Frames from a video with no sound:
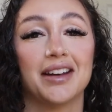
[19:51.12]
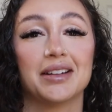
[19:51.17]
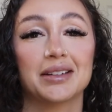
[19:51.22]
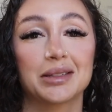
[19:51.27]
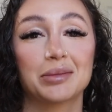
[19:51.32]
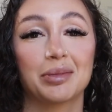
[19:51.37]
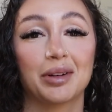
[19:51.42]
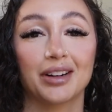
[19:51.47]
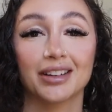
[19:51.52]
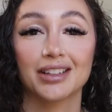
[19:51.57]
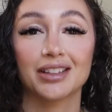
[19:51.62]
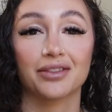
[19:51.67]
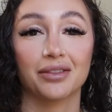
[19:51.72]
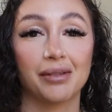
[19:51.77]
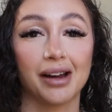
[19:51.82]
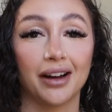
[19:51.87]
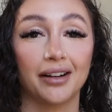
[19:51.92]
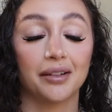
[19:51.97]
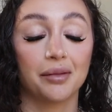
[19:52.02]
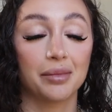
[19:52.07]
an experience from
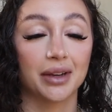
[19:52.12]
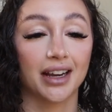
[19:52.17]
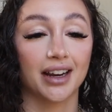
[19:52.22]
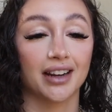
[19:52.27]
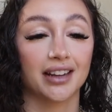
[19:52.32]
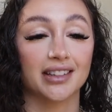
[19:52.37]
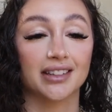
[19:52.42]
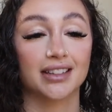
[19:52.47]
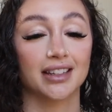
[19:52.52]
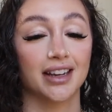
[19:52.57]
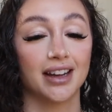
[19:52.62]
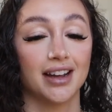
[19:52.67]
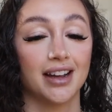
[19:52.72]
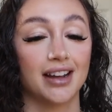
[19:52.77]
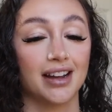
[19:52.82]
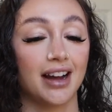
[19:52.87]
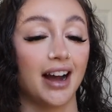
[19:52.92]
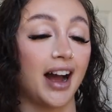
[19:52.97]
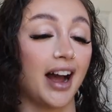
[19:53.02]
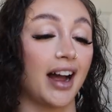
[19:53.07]
hell because
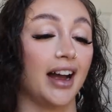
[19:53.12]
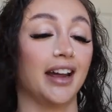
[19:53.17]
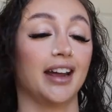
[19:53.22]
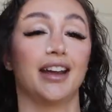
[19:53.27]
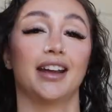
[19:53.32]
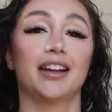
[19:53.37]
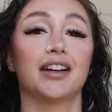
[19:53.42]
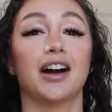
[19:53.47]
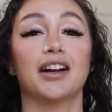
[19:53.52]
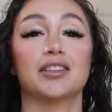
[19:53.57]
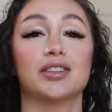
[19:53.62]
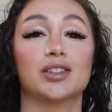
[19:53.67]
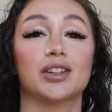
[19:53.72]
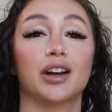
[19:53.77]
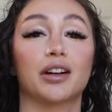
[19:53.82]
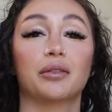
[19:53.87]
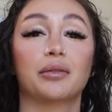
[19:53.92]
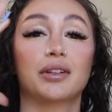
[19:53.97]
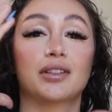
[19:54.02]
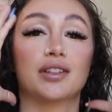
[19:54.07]
I got
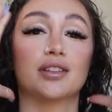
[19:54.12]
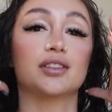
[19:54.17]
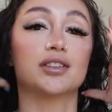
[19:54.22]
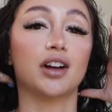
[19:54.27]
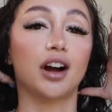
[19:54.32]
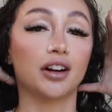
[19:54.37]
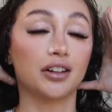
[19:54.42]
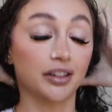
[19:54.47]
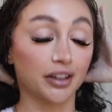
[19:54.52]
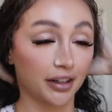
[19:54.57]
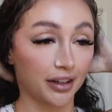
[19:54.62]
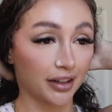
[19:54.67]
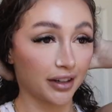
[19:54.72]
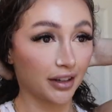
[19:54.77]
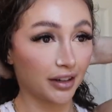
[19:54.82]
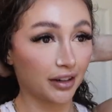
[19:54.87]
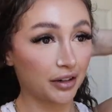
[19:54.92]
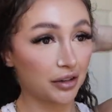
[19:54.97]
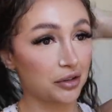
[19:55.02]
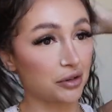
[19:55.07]
stuck with this
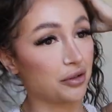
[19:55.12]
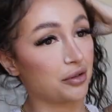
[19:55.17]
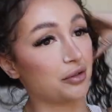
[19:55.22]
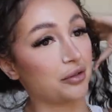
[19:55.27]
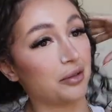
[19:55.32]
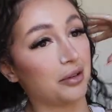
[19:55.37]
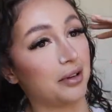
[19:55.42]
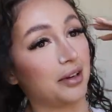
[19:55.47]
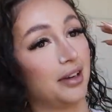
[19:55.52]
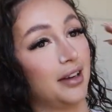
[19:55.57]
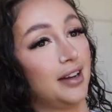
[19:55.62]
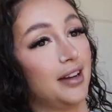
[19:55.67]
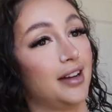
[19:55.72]
doctor who,